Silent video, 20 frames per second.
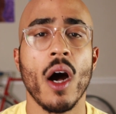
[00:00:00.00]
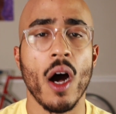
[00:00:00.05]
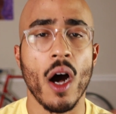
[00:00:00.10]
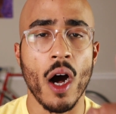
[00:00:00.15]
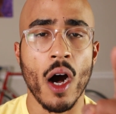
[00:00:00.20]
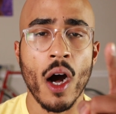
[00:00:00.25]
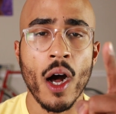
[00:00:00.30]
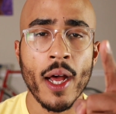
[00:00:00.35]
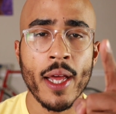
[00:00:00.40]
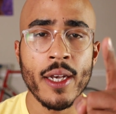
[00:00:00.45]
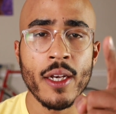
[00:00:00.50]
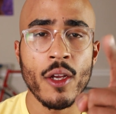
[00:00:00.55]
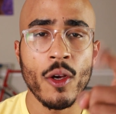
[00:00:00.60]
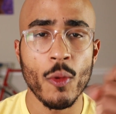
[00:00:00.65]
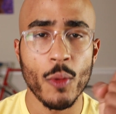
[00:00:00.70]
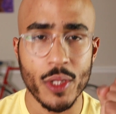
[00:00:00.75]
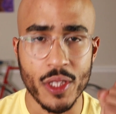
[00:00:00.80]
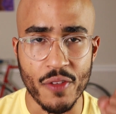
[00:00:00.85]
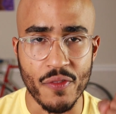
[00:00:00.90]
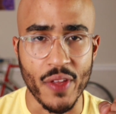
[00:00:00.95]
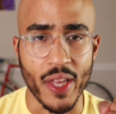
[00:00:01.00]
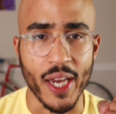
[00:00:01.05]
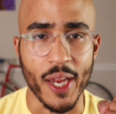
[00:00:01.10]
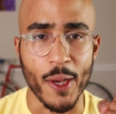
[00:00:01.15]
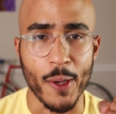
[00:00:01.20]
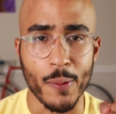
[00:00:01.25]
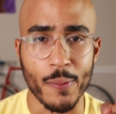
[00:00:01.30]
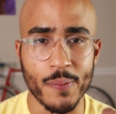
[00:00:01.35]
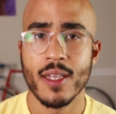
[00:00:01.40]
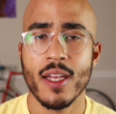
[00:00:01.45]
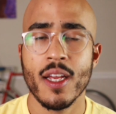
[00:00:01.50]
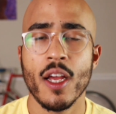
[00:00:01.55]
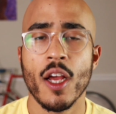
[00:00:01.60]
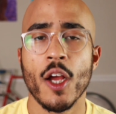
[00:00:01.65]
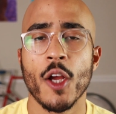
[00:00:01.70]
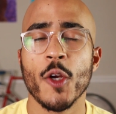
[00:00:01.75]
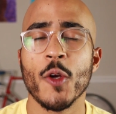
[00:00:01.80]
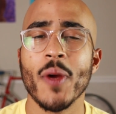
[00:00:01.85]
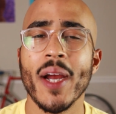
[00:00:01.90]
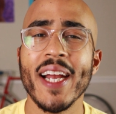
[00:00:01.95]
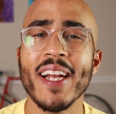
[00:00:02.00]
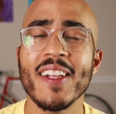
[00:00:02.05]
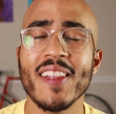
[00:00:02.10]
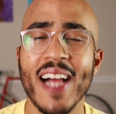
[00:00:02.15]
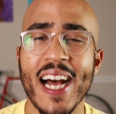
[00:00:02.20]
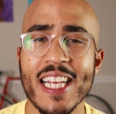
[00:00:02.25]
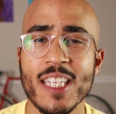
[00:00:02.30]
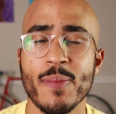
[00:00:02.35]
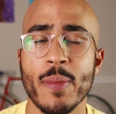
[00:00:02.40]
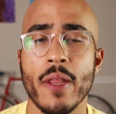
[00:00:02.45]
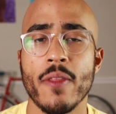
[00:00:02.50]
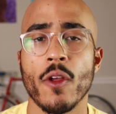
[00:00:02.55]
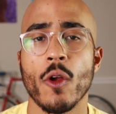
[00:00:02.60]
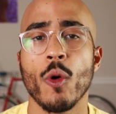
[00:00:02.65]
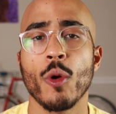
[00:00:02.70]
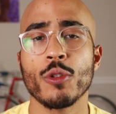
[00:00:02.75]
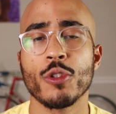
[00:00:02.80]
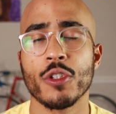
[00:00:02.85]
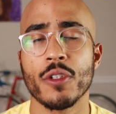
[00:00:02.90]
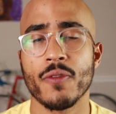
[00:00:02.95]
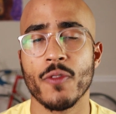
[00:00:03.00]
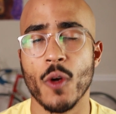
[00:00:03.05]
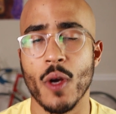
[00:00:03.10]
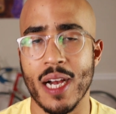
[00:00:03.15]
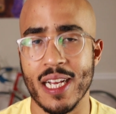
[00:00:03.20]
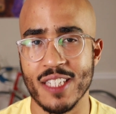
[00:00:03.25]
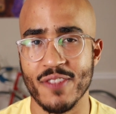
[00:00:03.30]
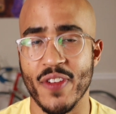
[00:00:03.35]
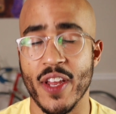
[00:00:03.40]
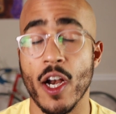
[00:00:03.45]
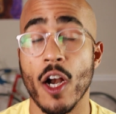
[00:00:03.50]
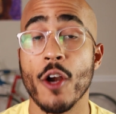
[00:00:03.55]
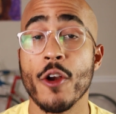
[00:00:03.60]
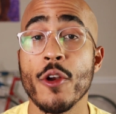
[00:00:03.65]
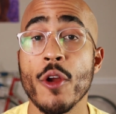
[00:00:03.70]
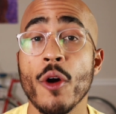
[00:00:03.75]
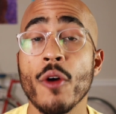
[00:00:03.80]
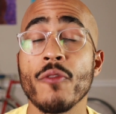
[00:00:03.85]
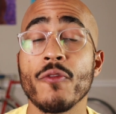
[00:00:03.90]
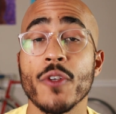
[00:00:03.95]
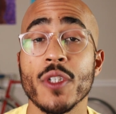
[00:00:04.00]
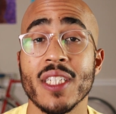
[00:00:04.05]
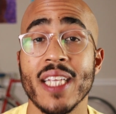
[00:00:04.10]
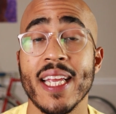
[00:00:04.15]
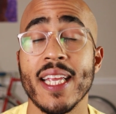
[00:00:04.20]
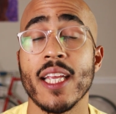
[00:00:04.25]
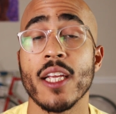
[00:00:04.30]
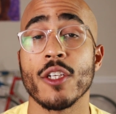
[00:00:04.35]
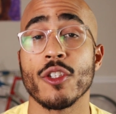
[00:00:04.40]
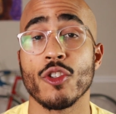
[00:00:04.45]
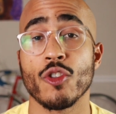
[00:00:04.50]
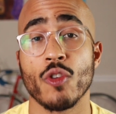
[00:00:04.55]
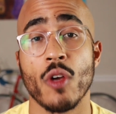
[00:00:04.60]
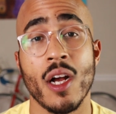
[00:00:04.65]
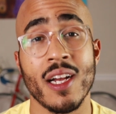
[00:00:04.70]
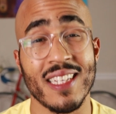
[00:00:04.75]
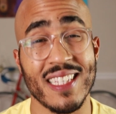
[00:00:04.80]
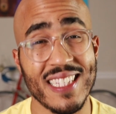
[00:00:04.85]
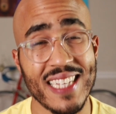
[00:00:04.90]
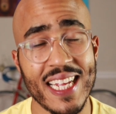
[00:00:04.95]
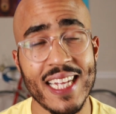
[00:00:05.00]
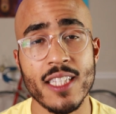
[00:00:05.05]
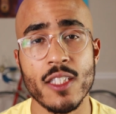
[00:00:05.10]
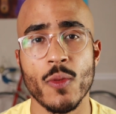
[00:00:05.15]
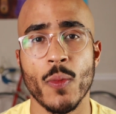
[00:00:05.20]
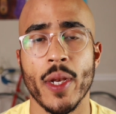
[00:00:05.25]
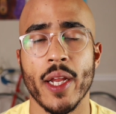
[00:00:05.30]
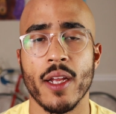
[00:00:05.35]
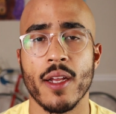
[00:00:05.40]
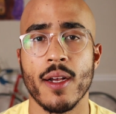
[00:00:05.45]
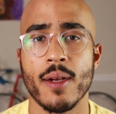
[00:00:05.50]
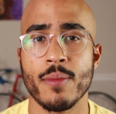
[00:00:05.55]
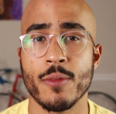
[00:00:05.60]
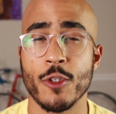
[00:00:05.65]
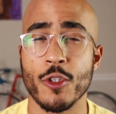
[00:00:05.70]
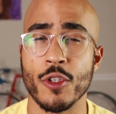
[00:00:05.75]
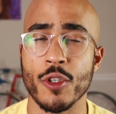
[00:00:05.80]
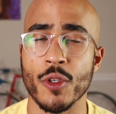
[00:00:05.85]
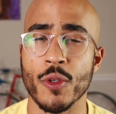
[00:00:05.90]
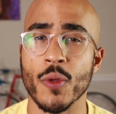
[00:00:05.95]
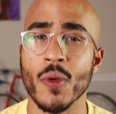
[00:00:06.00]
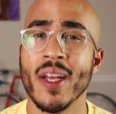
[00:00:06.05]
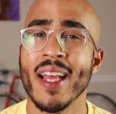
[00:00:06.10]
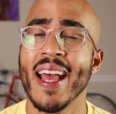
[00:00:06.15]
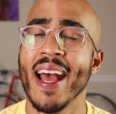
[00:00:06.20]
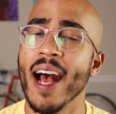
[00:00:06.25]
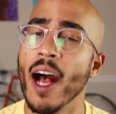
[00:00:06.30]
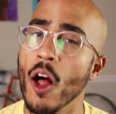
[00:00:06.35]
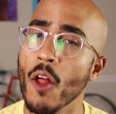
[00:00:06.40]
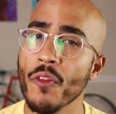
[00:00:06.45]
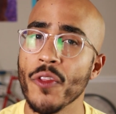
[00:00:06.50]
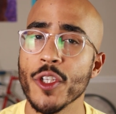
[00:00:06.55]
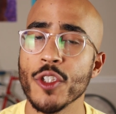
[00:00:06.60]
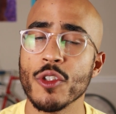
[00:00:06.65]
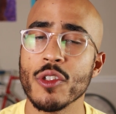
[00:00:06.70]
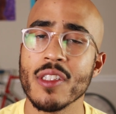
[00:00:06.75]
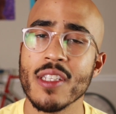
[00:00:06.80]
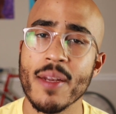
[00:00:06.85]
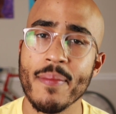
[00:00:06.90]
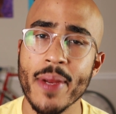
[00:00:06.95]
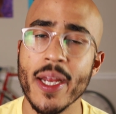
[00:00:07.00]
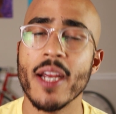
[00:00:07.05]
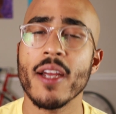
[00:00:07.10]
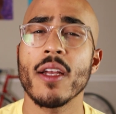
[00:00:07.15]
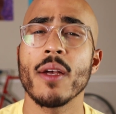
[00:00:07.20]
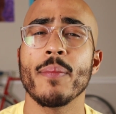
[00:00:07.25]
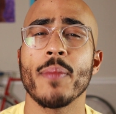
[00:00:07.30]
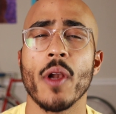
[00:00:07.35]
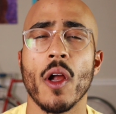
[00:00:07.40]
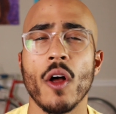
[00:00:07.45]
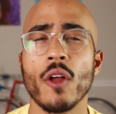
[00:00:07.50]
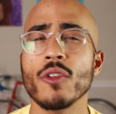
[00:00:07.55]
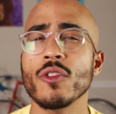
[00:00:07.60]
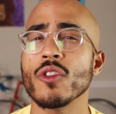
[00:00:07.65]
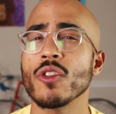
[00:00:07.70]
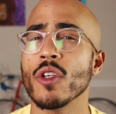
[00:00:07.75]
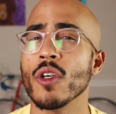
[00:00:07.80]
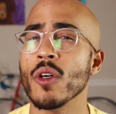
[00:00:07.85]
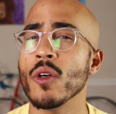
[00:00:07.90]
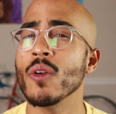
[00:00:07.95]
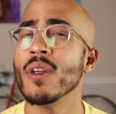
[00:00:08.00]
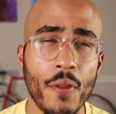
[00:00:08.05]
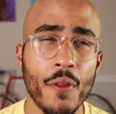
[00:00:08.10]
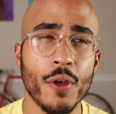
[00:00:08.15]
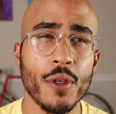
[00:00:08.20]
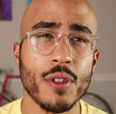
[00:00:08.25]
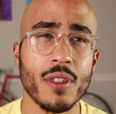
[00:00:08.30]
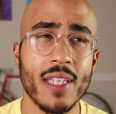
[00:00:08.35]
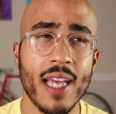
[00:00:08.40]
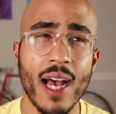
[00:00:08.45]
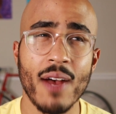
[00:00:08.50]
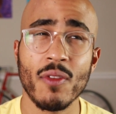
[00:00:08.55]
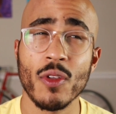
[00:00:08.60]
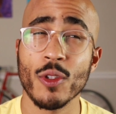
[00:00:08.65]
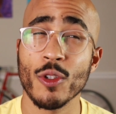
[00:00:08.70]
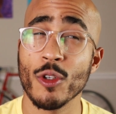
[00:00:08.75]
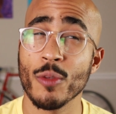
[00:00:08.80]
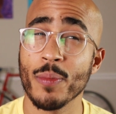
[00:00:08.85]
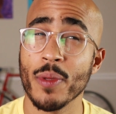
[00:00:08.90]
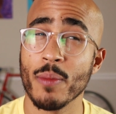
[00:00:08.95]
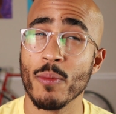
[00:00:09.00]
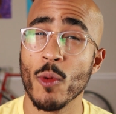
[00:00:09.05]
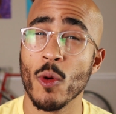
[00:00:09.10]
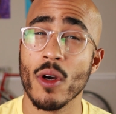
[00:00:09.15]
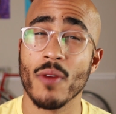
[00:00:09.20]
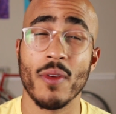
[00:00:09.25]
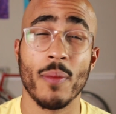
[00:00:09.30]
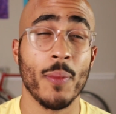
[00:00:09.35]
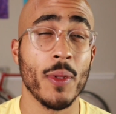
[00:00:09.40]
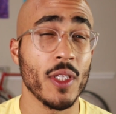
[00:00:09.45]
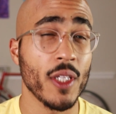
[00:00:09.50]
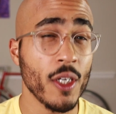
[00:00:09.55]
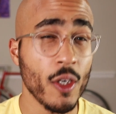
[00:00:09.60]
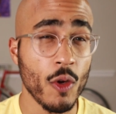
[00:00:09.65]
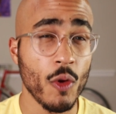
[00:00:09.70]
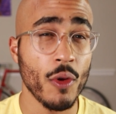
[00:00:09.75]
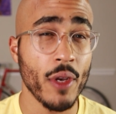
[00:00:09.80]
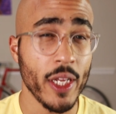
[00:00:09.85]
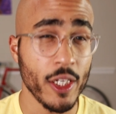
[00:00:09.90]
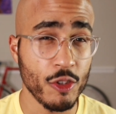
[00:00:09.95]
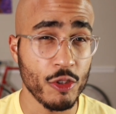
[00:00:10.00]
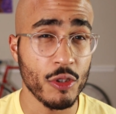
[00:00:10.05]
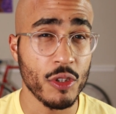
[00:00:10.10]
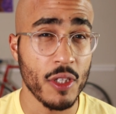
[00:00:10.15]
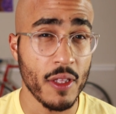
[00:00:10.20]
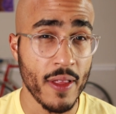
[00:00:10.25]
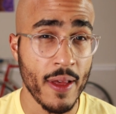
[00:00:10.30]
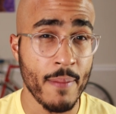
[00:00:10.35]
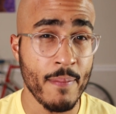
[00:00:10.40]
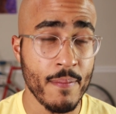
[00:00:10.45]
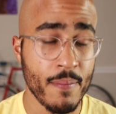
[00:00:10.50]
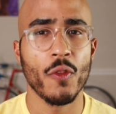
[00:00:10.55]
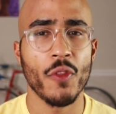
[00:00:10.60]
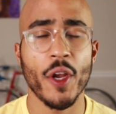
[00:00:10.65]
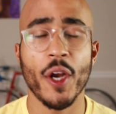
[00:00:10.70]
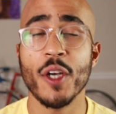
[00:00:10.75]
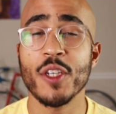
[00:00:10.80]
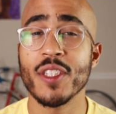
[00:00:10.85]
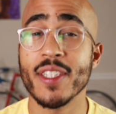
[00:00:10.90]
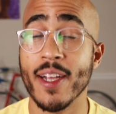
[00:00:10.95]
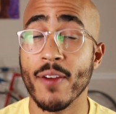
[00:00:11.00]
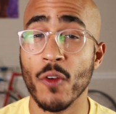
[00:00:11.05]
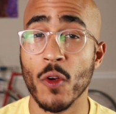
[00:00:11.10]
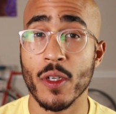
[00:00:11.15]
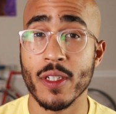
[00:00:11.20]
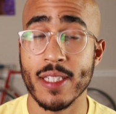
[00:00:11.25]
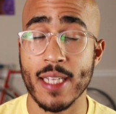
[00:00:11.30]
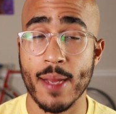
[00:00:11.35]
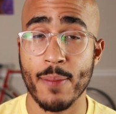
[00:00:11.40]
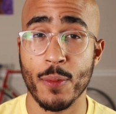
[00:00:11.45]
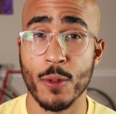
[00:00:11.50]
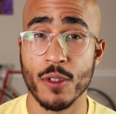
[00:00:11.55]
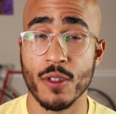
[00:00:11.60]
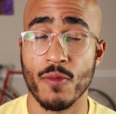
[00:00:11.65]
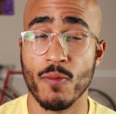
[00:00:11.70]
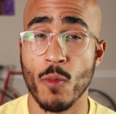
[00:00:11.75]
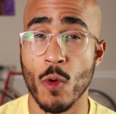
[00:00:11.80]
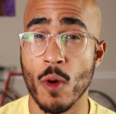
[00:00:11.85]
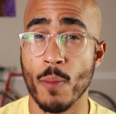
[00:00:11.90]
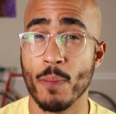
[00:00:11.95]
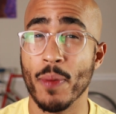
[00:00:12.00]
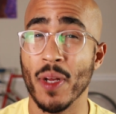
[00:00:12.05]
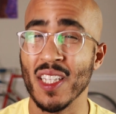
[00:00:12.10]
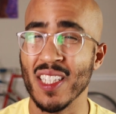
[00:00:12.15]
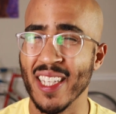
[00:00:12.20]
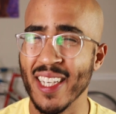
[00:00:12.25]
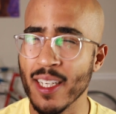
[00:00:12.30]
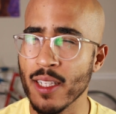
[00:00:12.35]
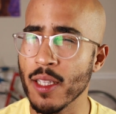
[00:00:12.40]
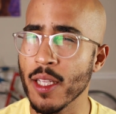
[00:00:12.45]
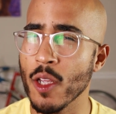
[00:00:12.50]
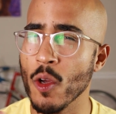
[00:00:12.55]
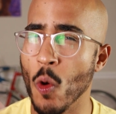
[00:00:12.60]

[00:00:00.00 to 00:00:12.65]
On with the video. Greg Glassman and the culture of CrossFit are known for taking a strong stance when it comes to health issues in America, but also others have a little bit more of a political nature to them. There are several examples of more politically